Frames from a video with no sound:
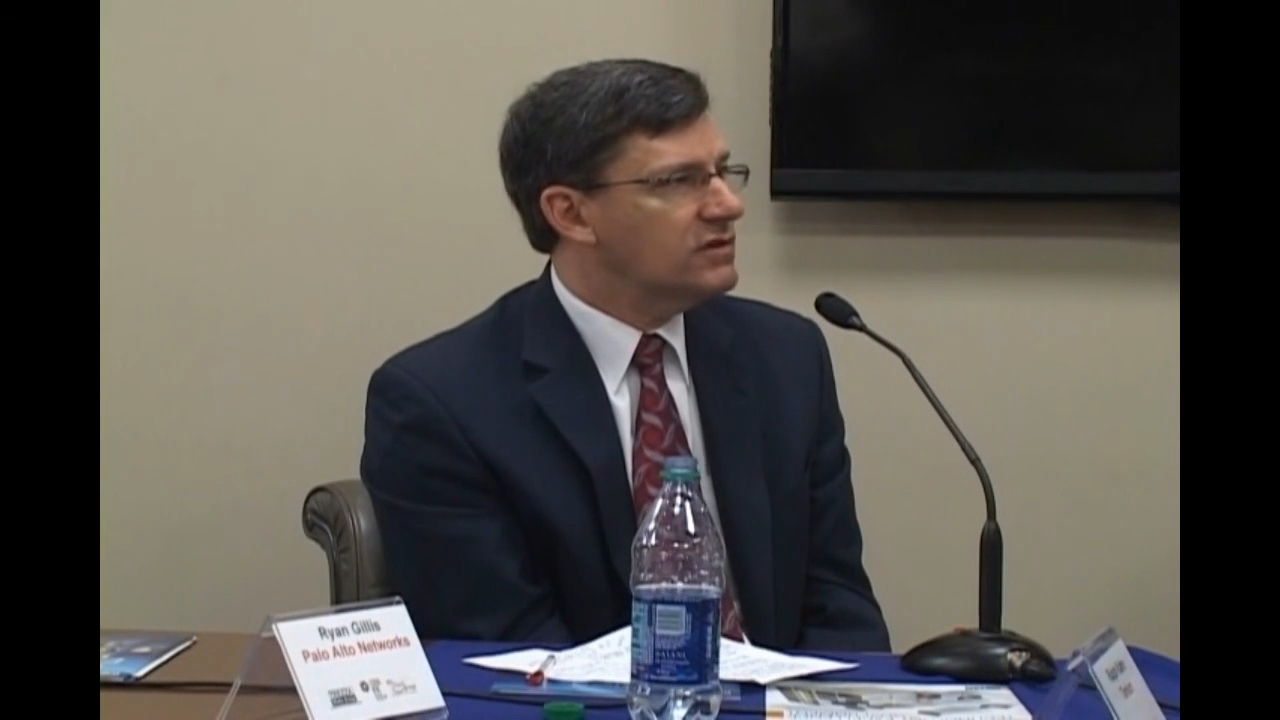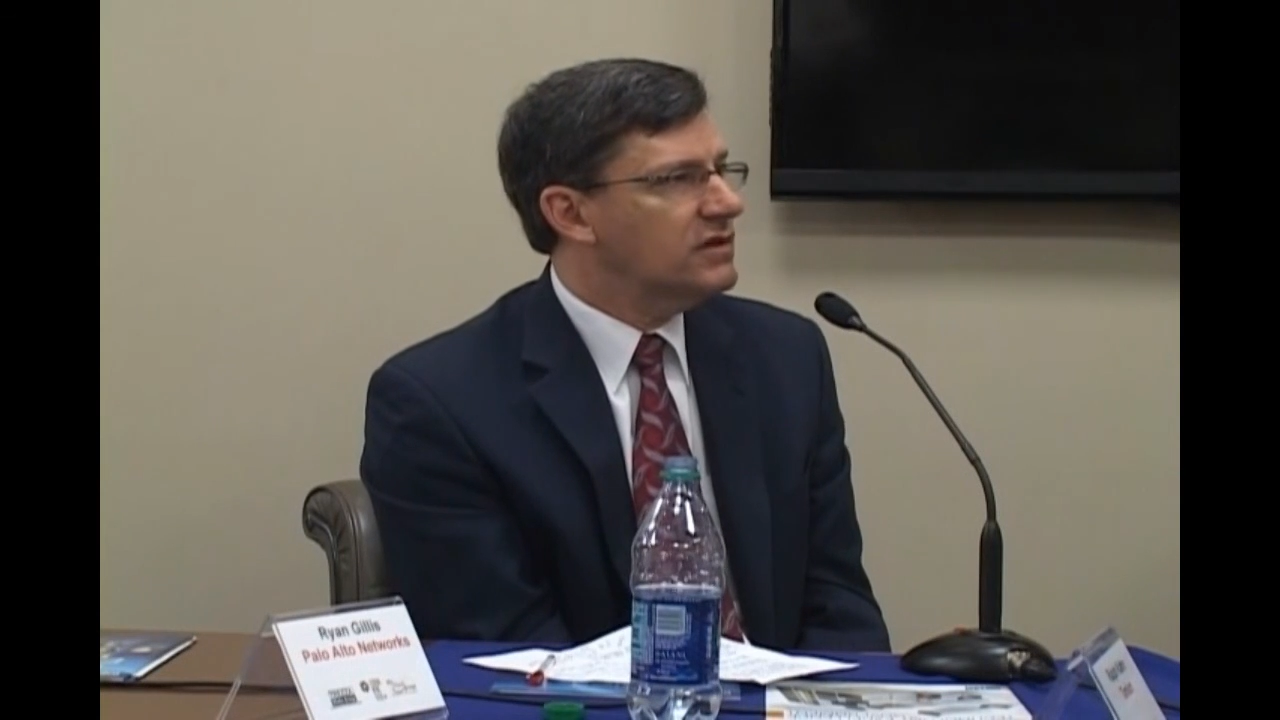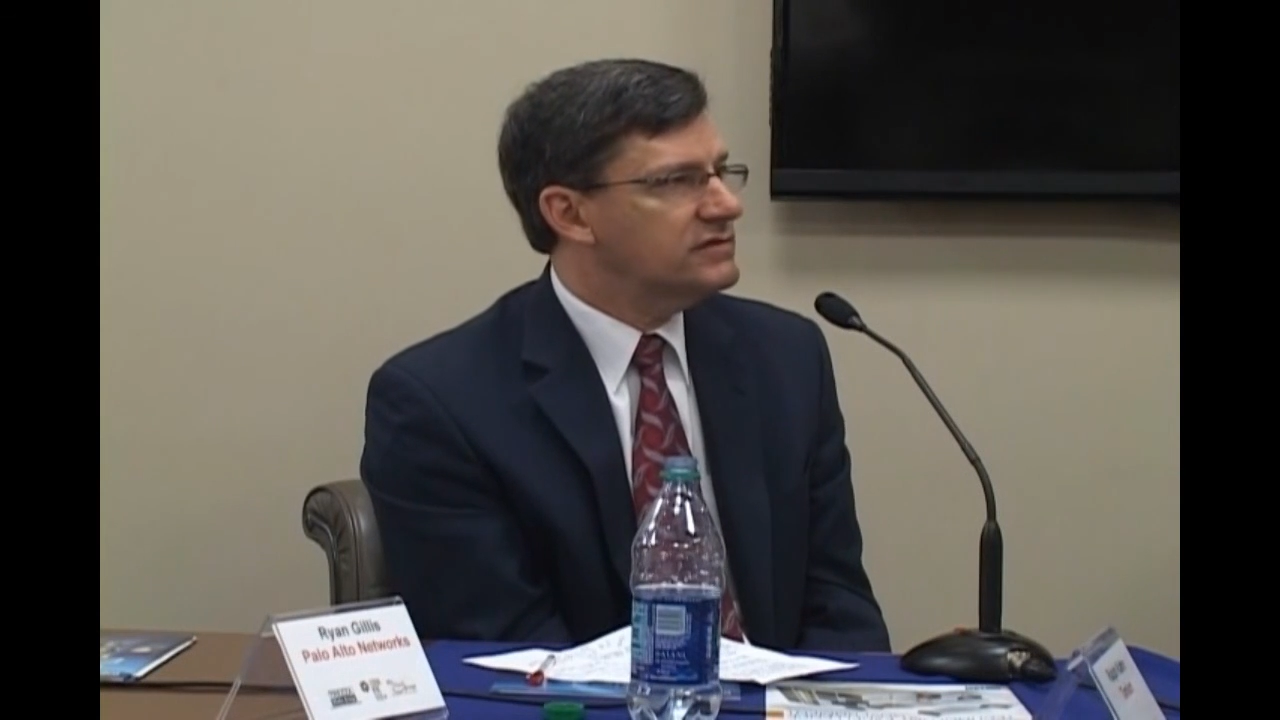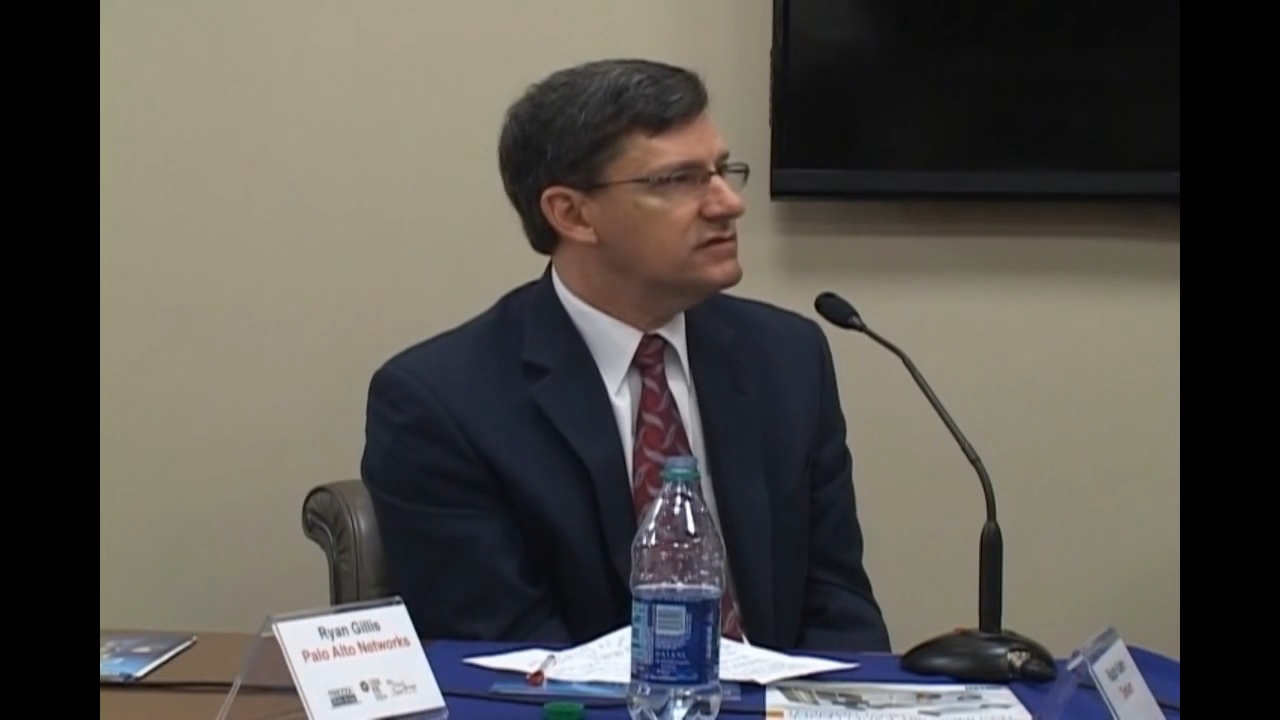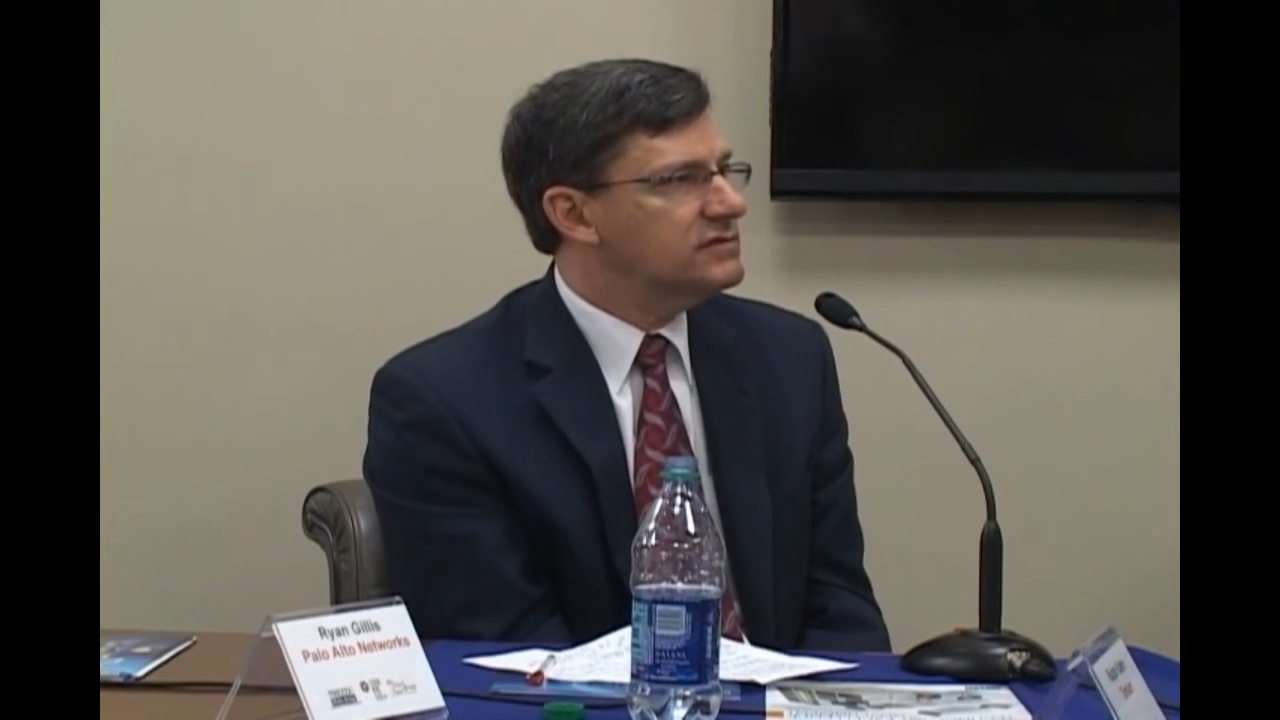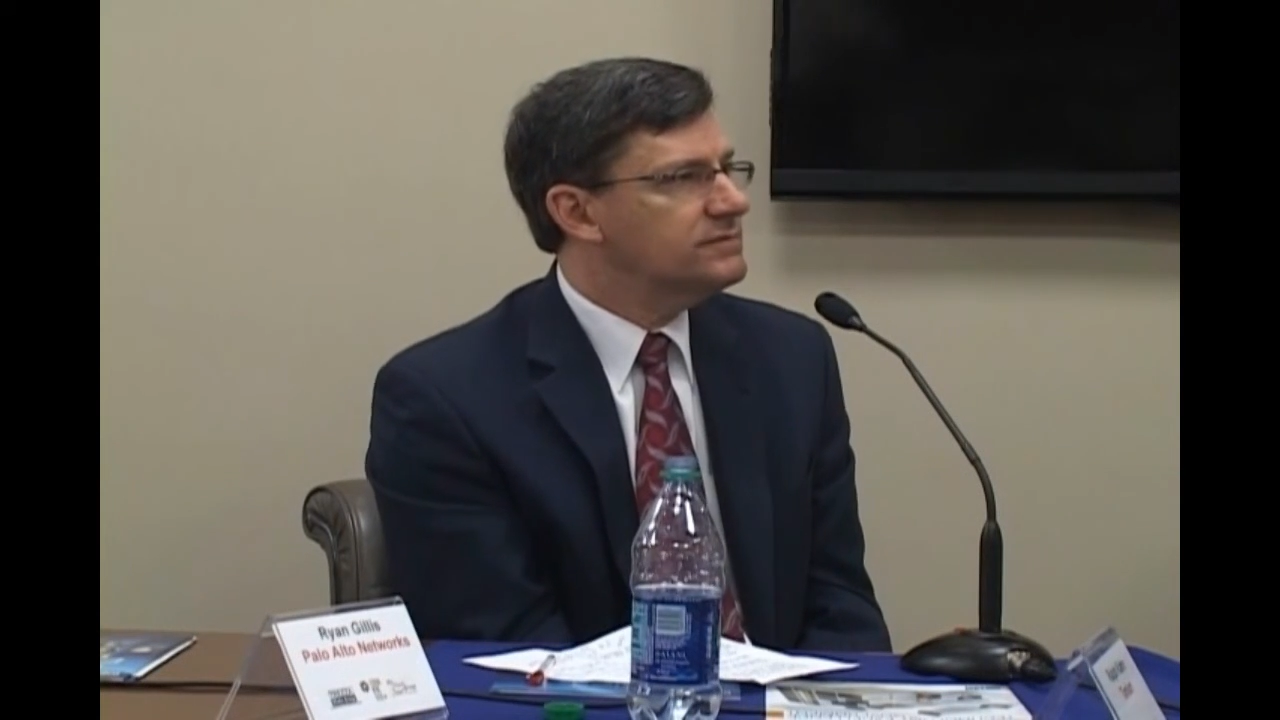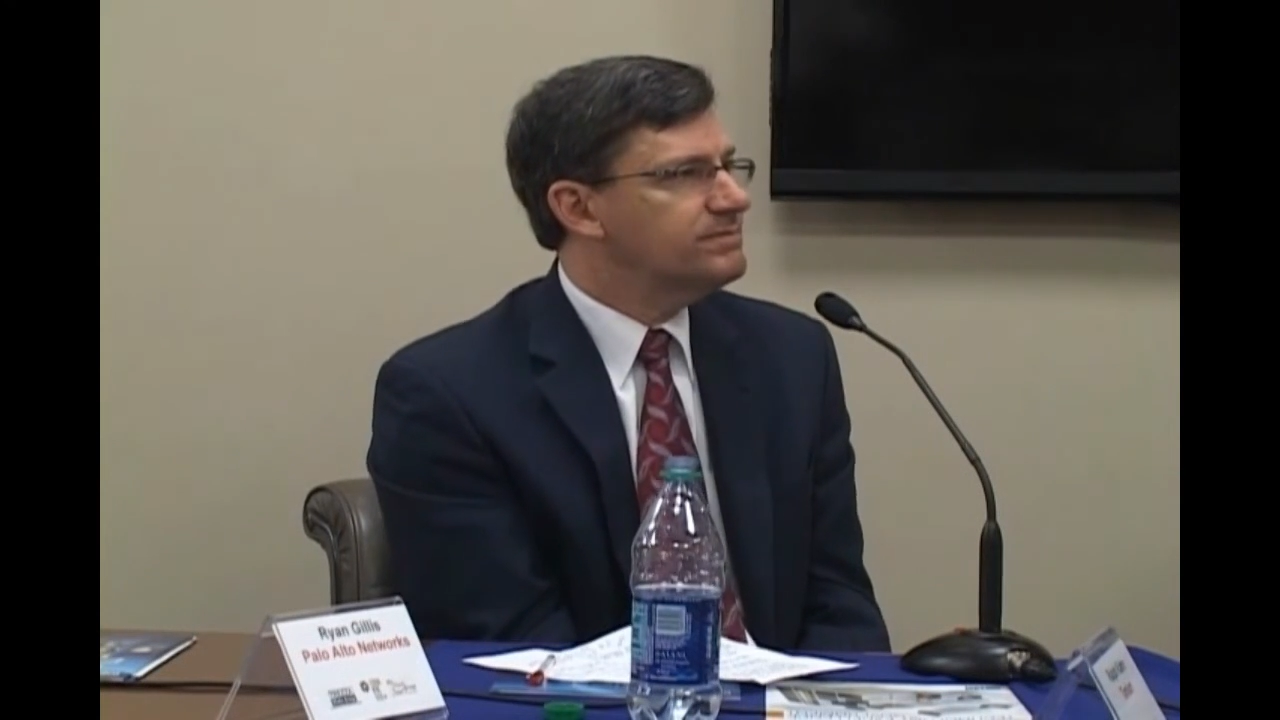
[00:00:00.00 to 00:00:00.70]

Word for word: of the lessons.